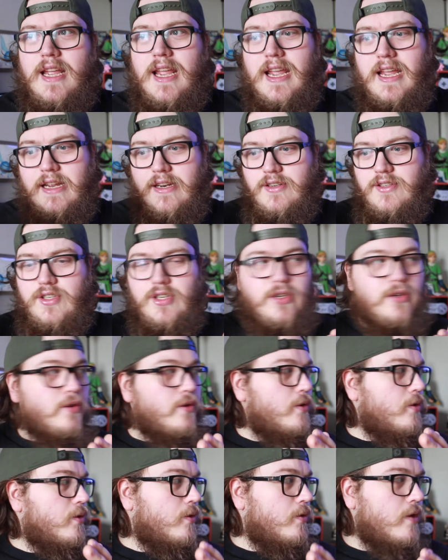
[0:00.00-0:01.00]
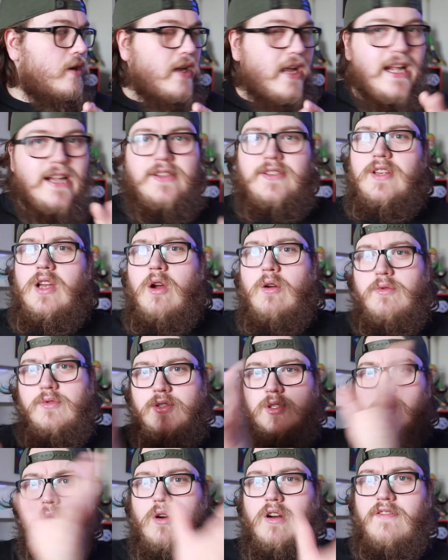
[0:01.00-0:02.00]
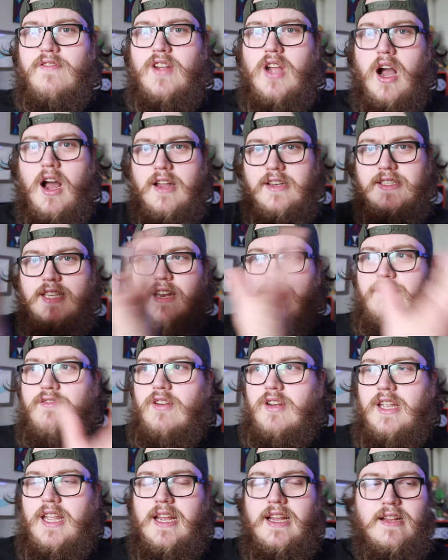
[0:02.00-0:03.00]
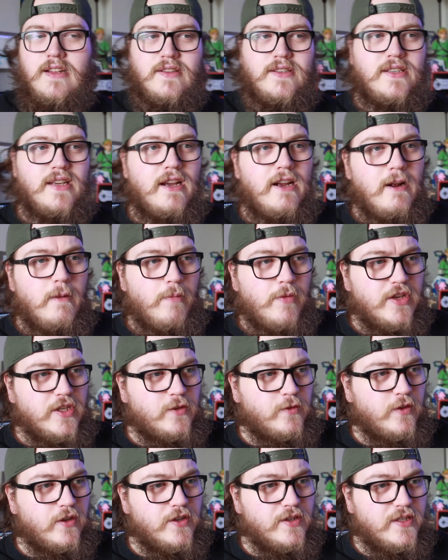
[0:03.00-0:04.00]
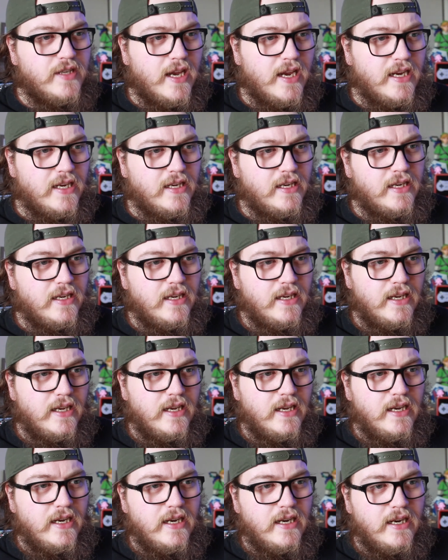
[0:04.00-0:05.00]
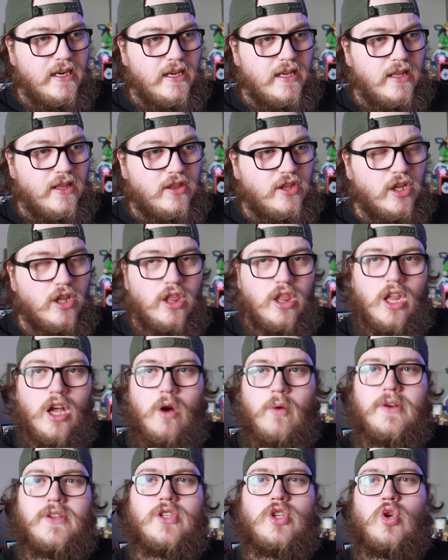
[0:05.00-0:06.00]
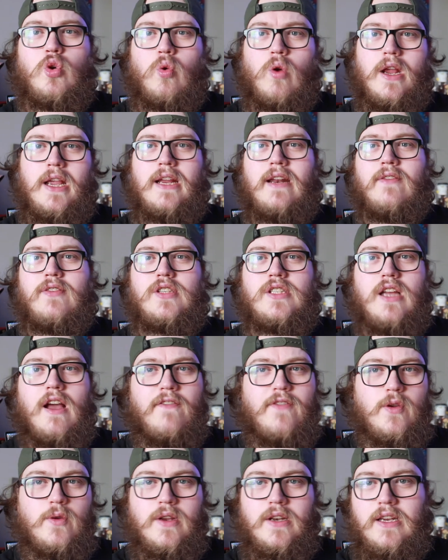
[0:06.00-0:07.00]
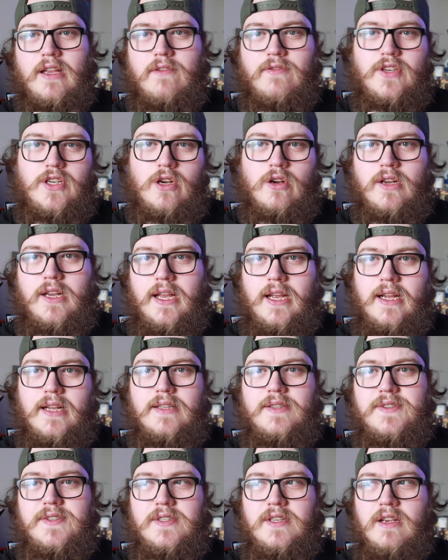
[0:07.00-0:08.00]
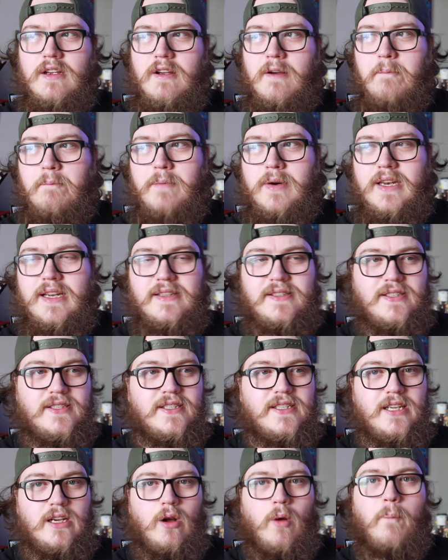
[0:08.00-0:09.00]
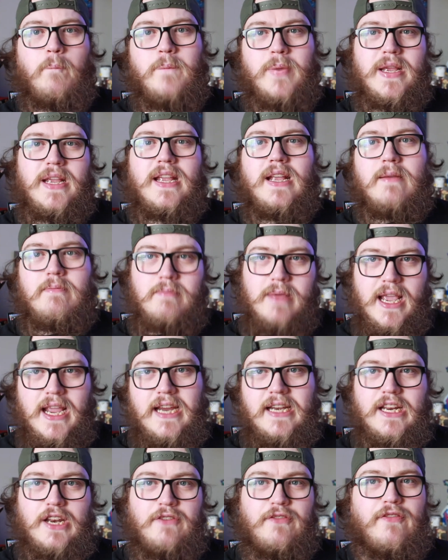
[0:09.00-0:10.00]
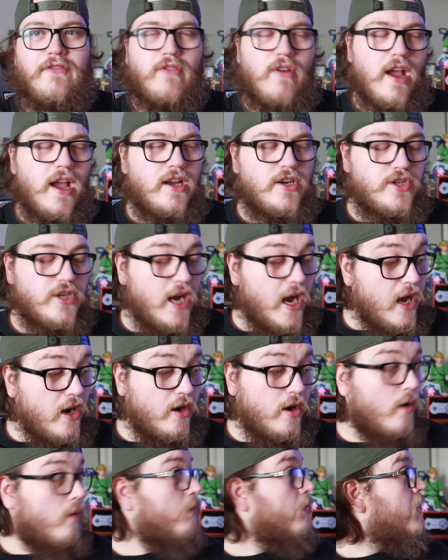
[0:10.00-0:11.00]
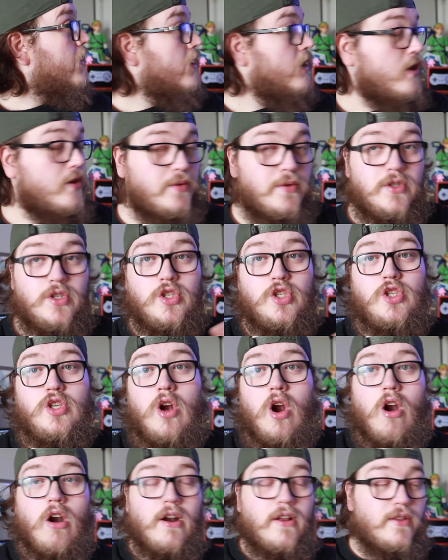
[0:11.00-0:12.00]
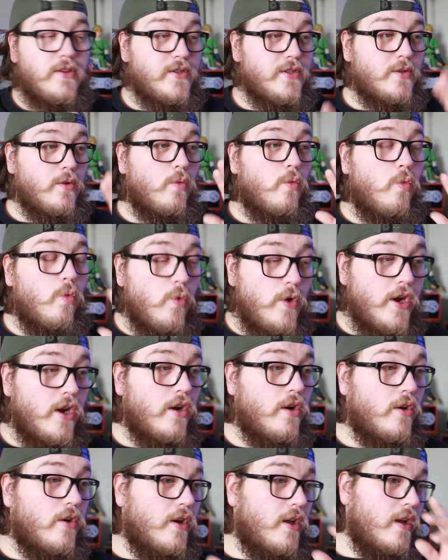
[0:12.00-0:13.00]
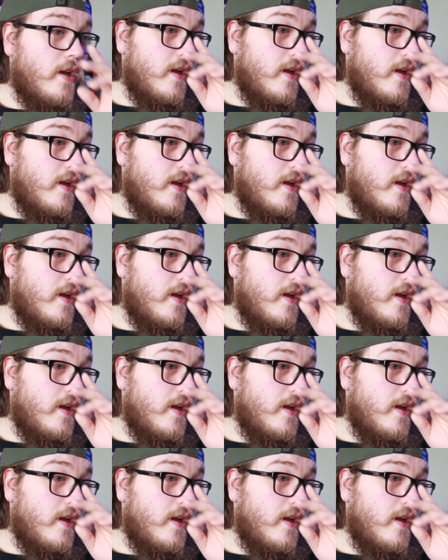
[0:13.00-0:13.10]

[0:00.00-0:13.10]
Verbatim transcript: into its own sort of content for kids. This feels like the lowest grade of stuff you can give to your kids, but it's still being made and fresh. I don't know this was jarring. This is a weird